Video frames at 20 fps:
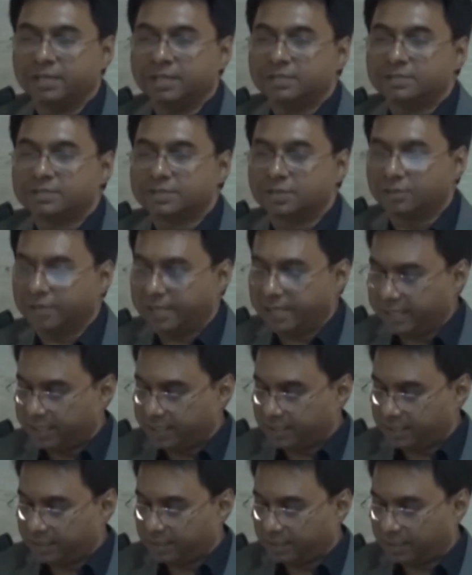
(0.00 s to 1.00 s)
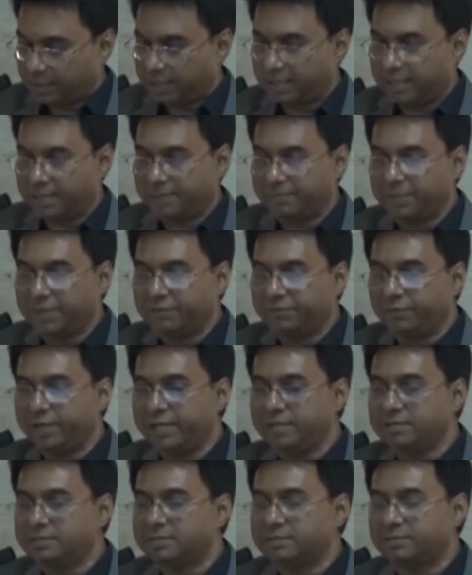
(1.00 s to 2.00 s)
So here, if
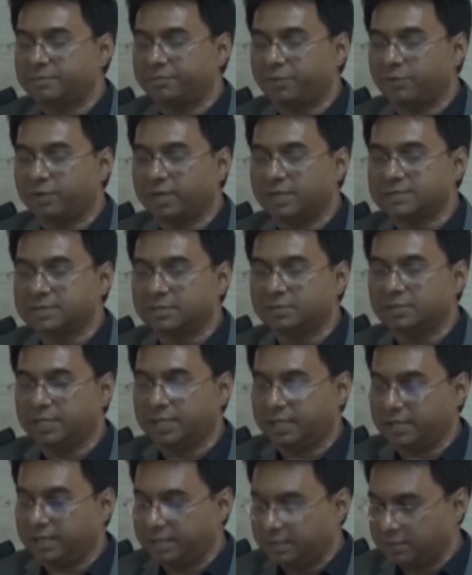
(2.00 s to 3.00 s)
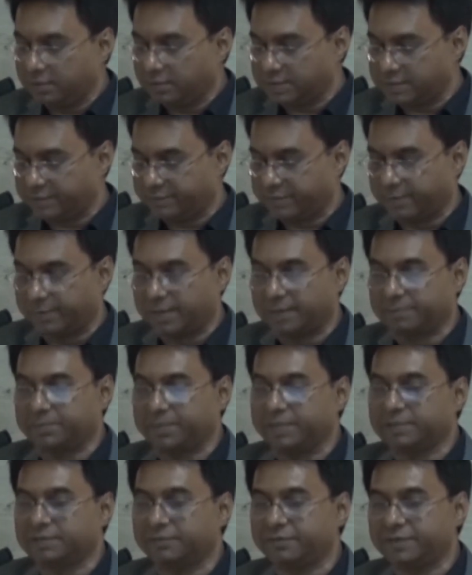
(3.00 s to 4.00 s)
we focus on the inclusive
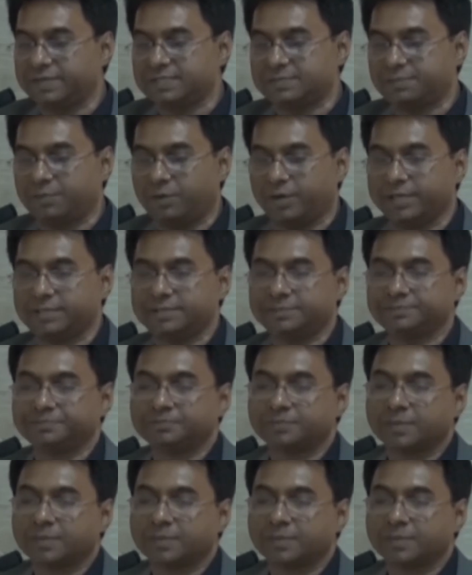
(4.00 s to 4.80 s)
development, the first point.